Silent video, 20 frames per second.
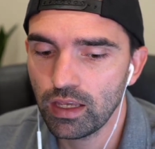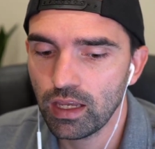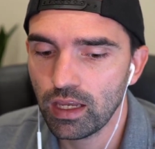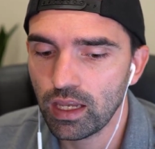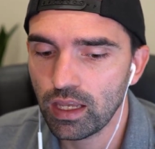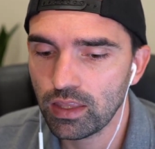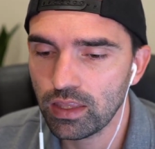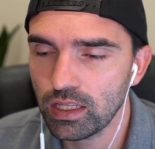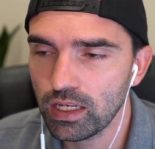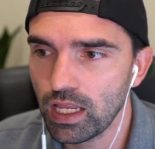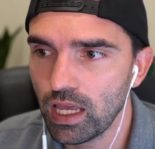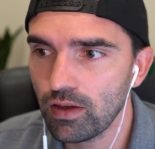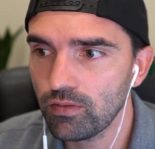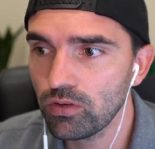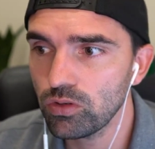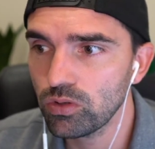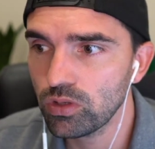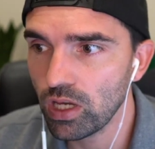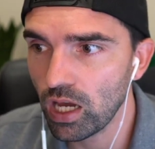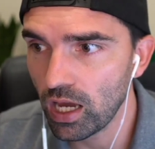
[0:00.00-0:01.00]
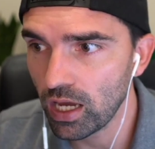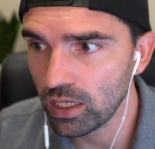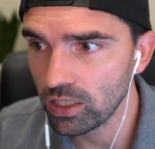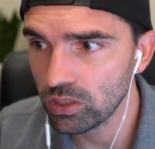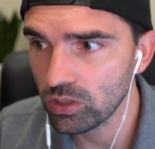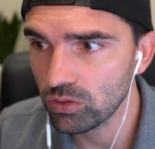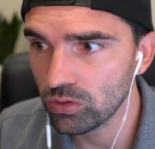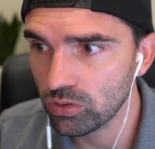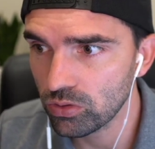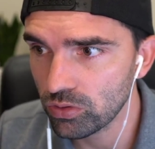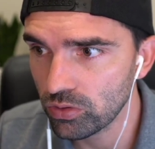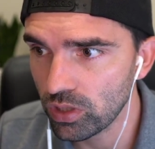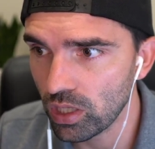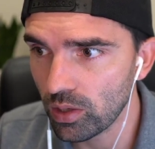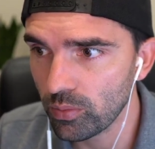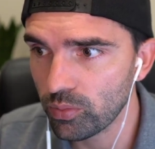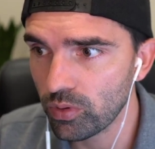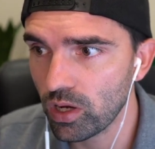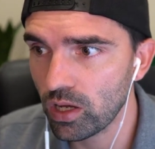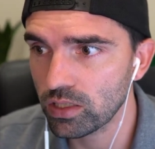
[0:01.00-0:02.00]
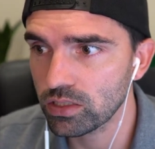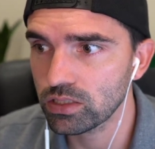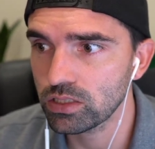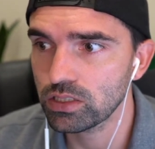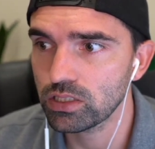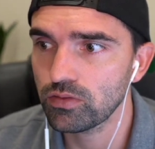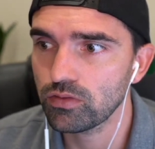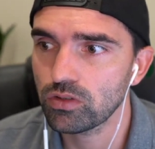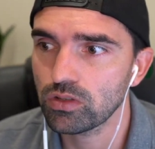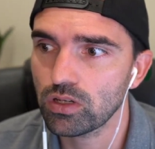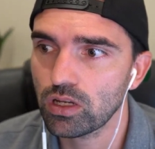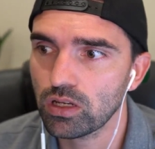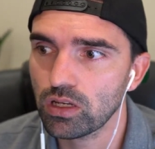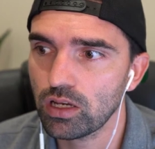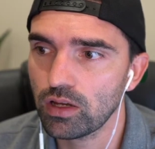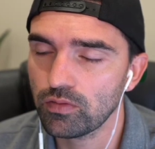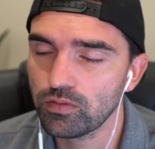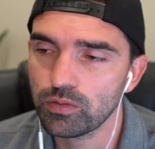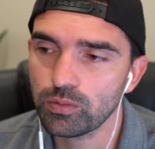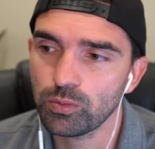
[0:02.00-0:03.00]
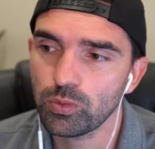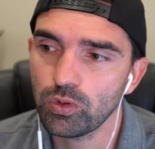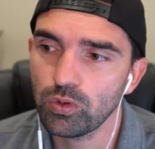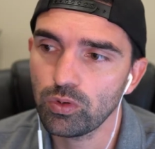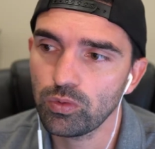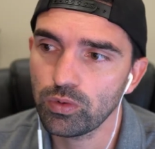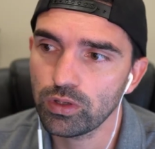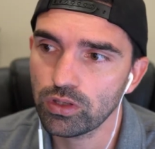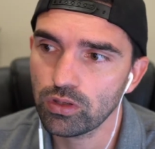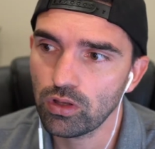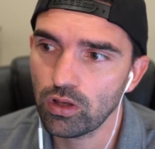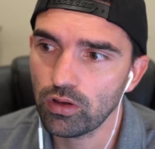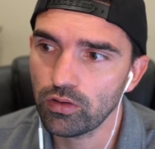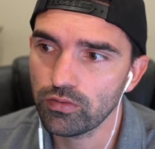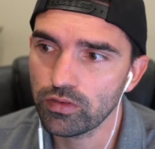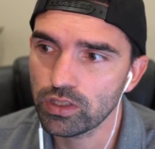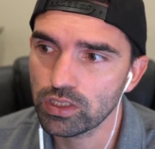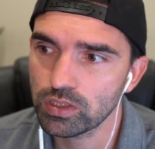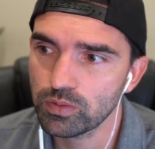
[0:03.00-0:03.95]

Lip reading: and then have you guide you through that process if you're not comfortable with all of this.